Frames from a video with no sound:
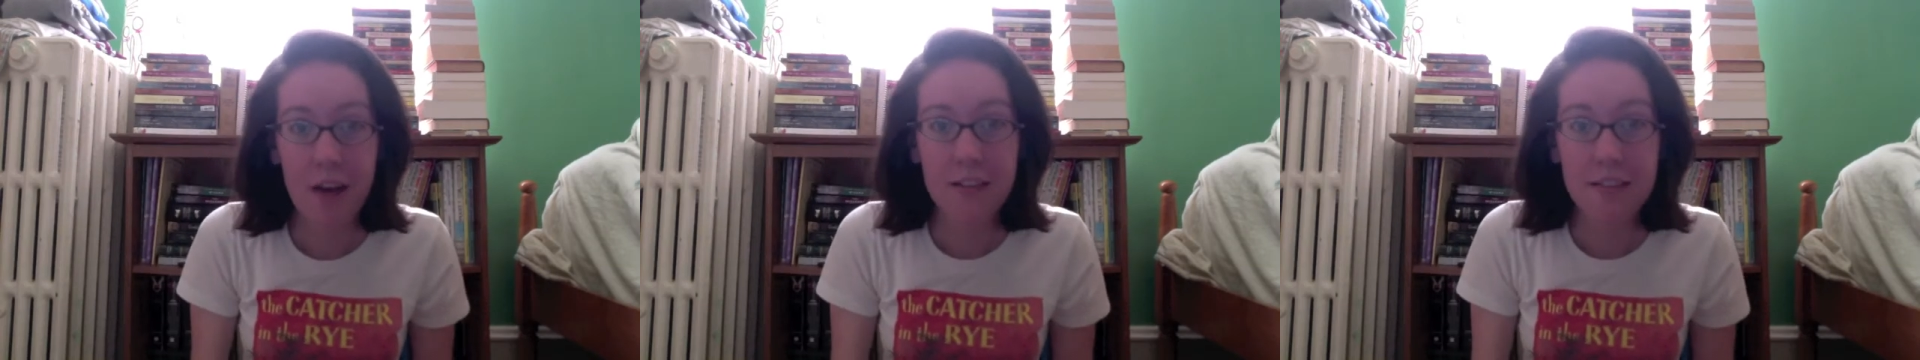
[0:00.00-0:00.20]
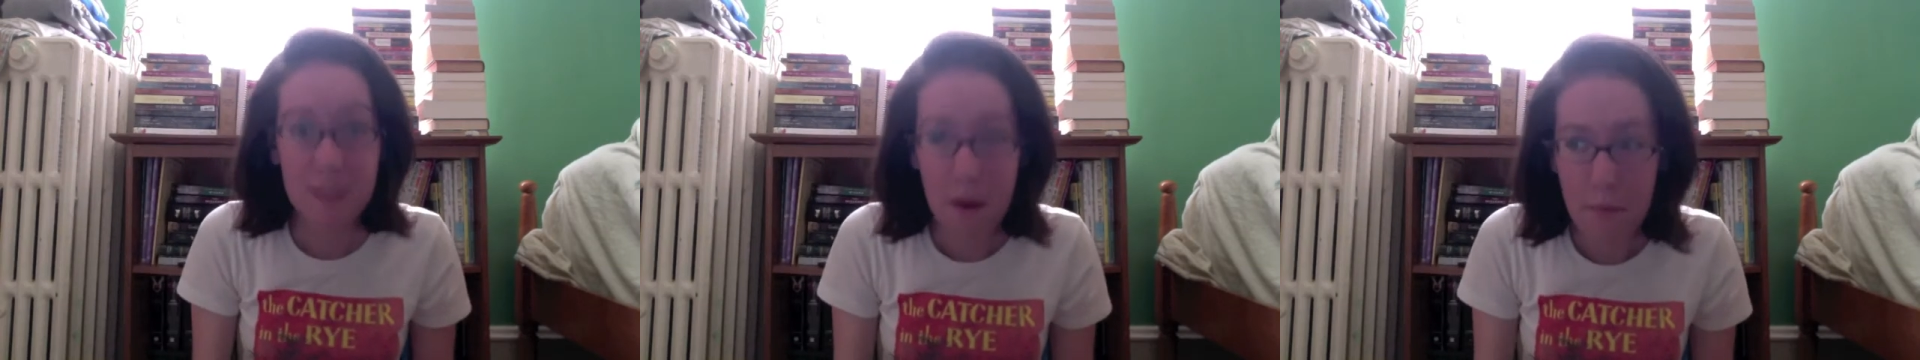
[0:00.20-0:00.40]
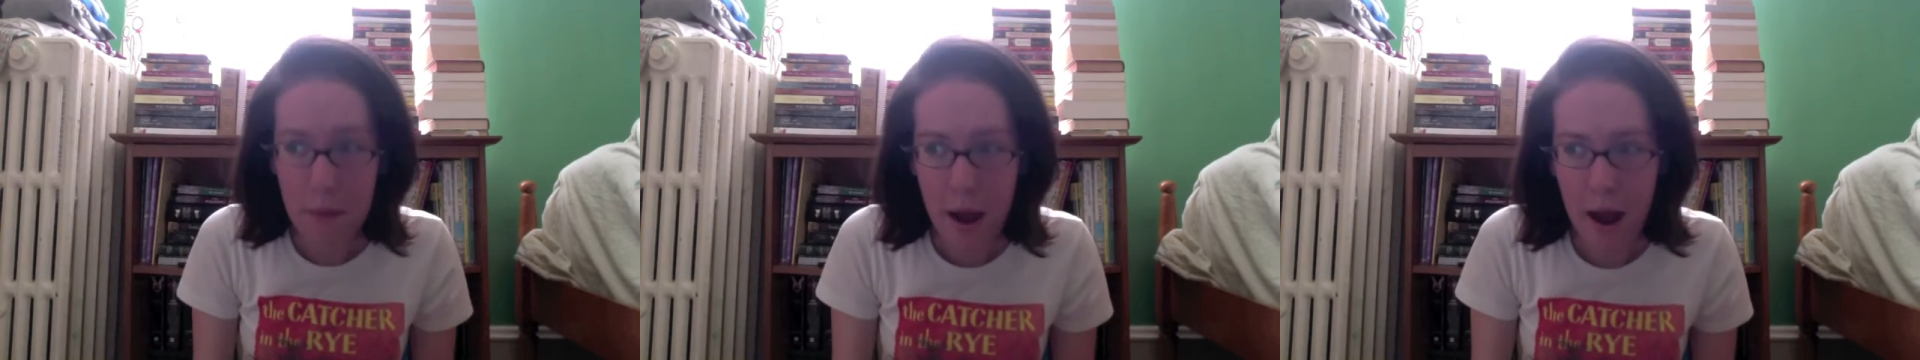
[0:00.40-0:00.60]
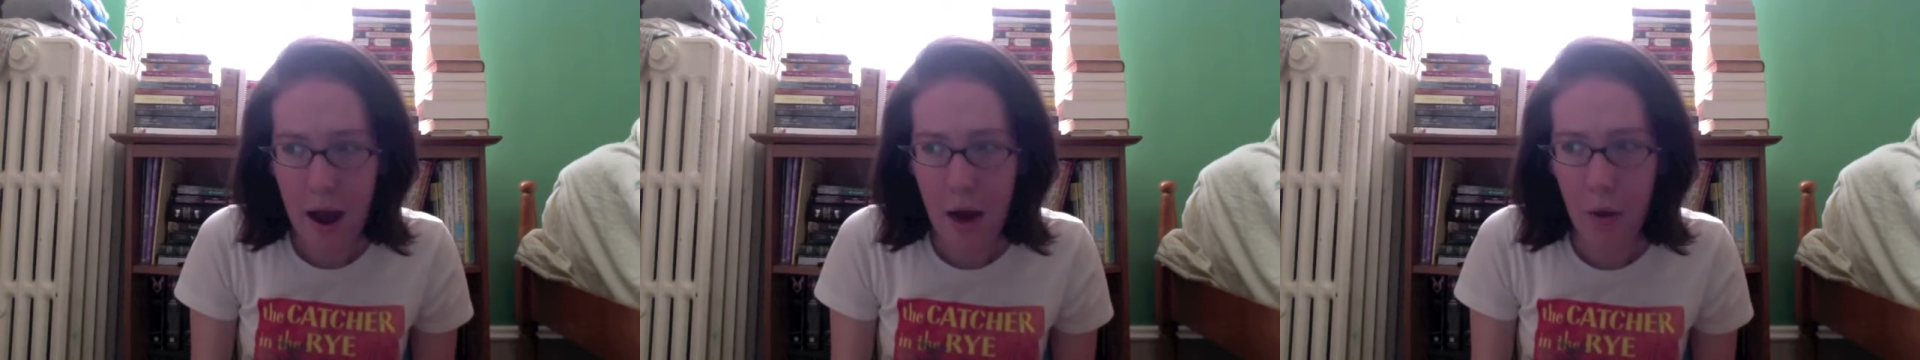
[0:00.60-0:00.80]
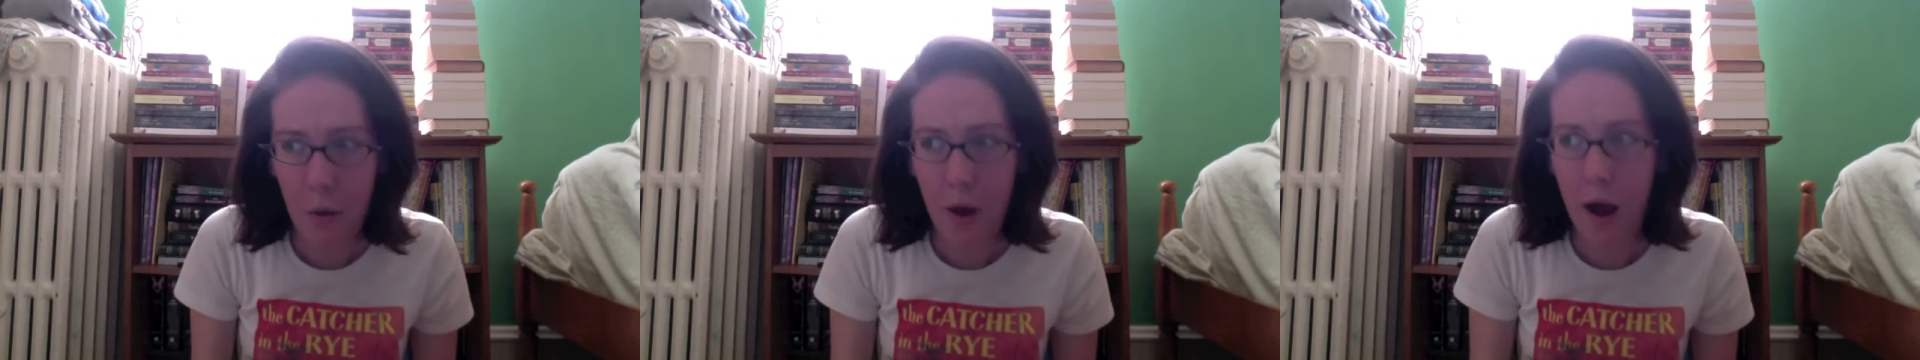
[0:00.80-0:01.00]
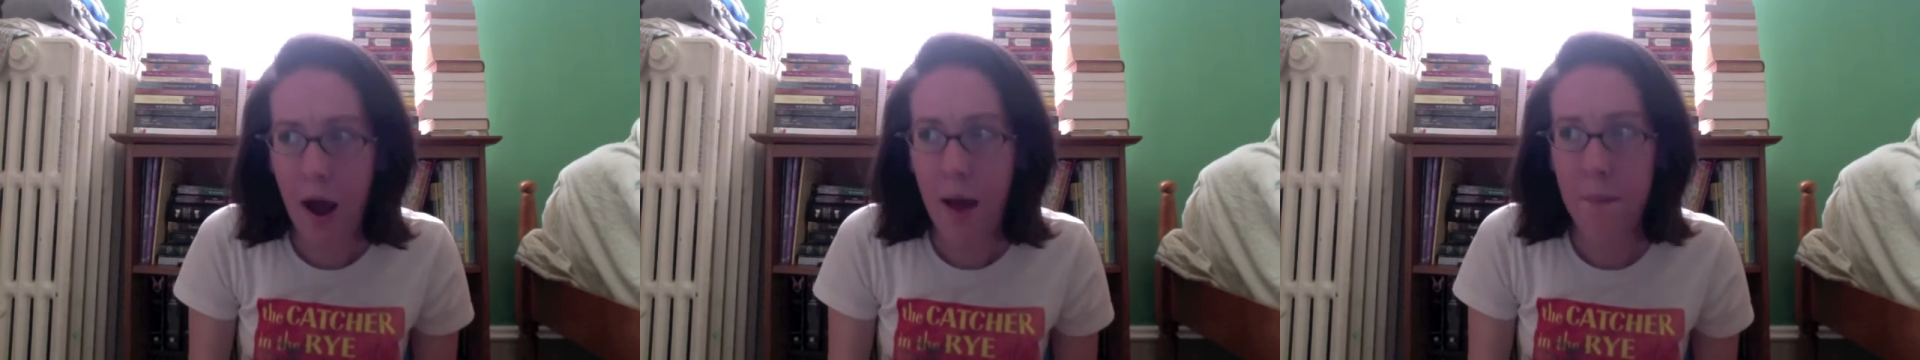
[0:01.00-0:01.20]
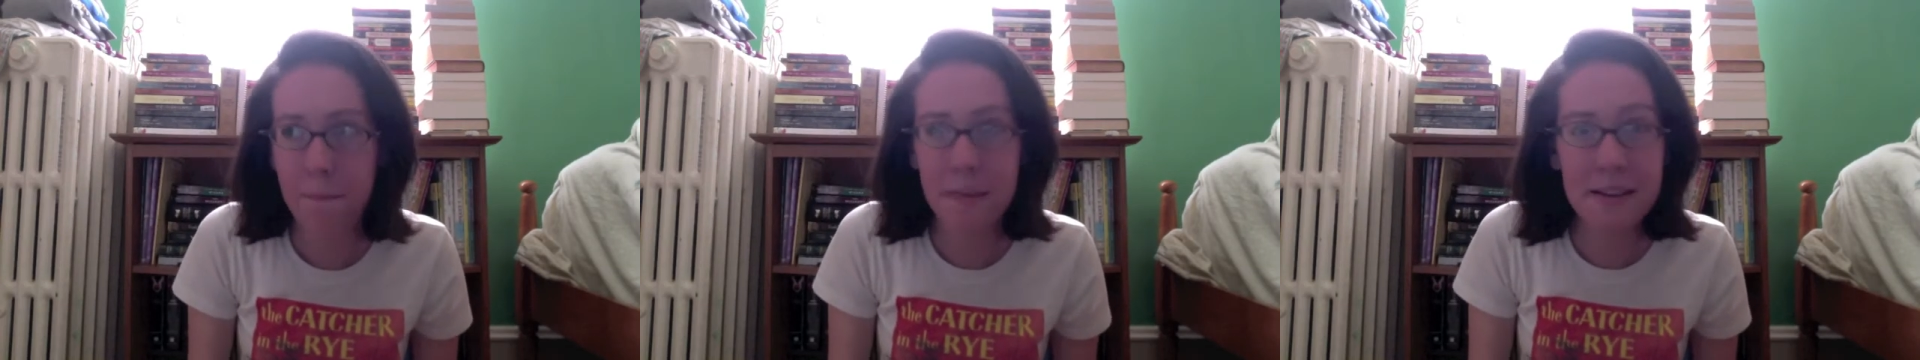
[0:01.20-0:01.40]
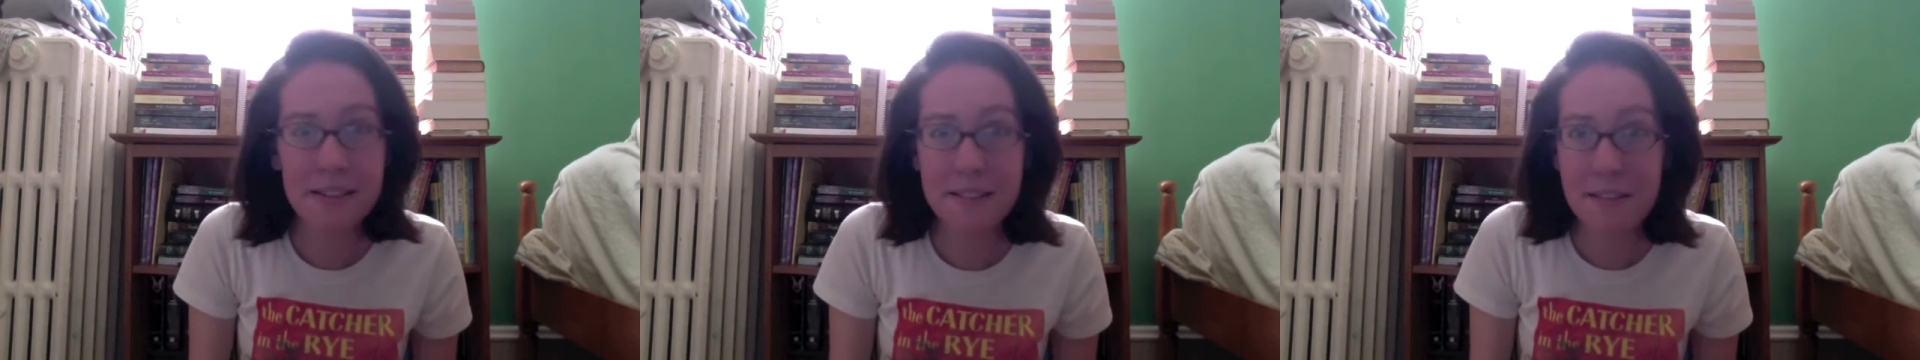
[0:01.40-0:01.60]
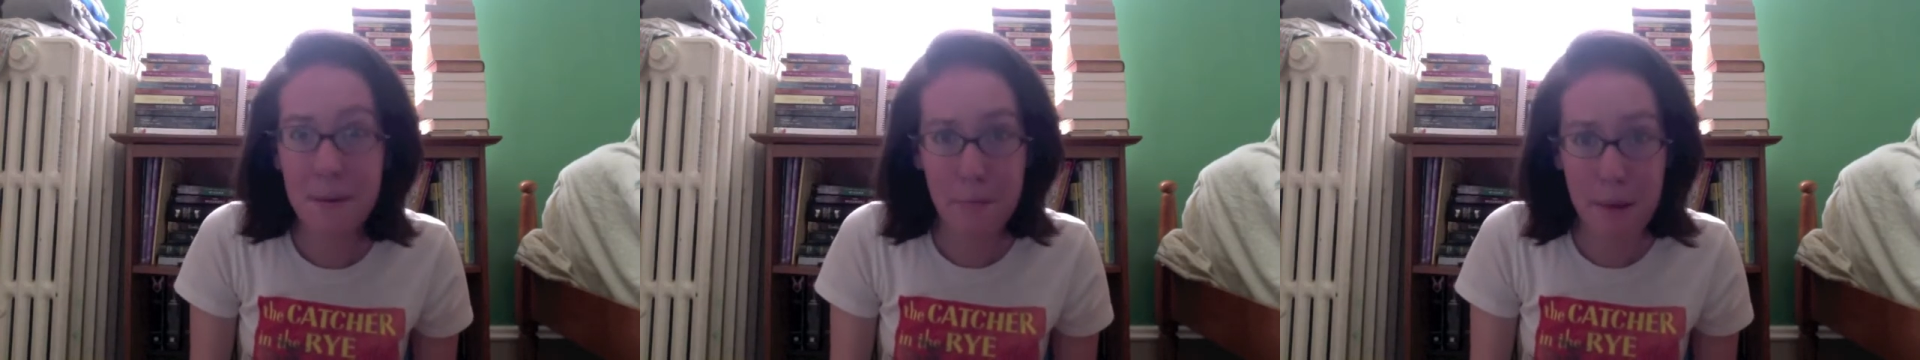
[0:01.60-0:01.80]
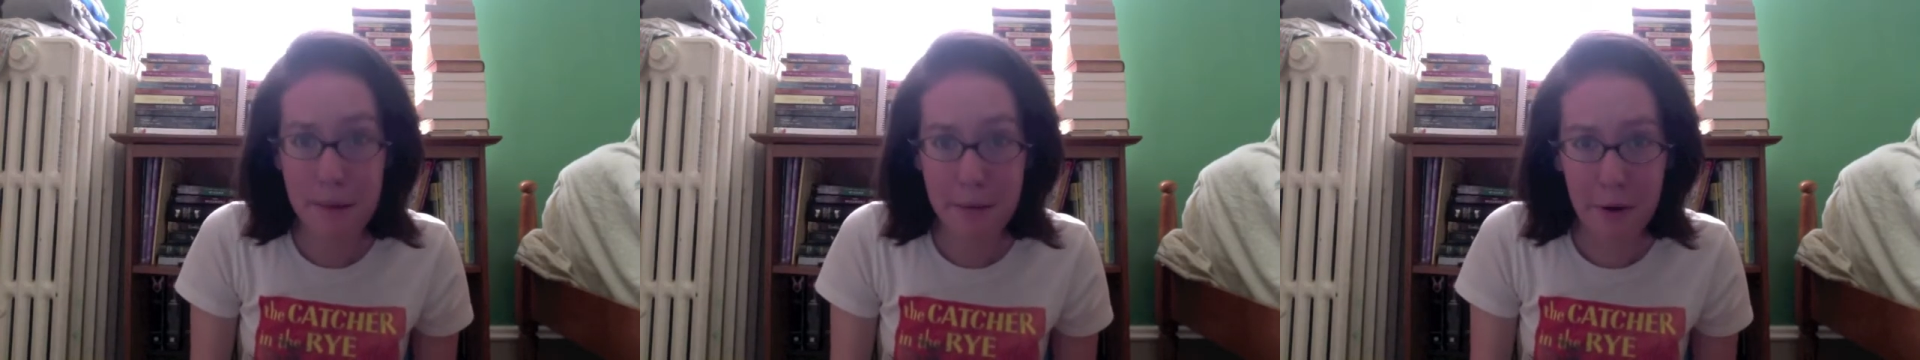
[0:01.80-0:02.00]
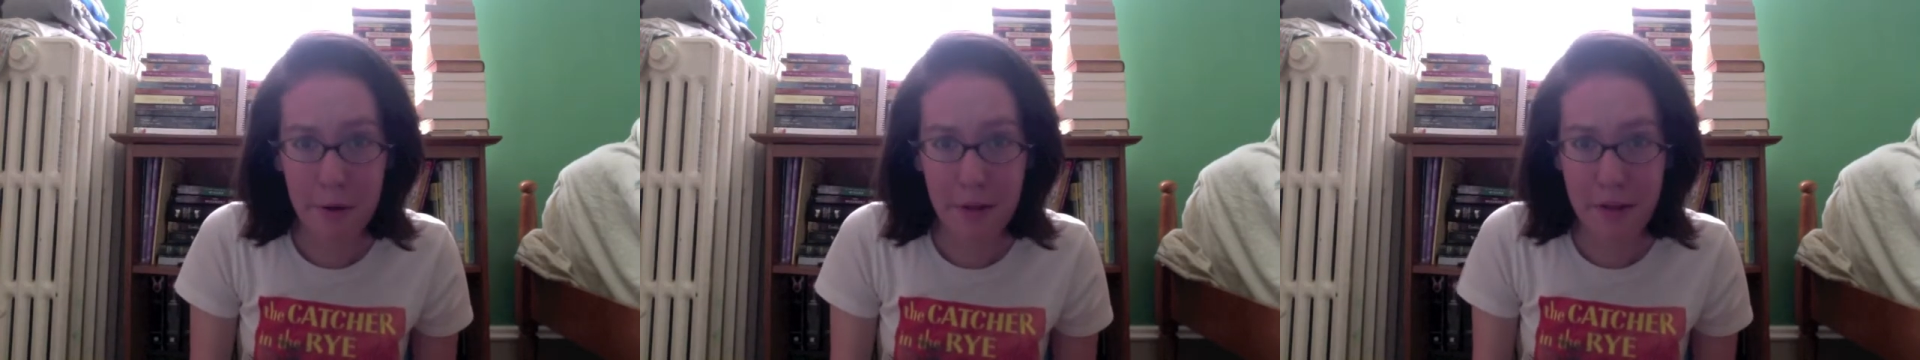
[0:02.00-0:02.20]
Somehow I missed the memo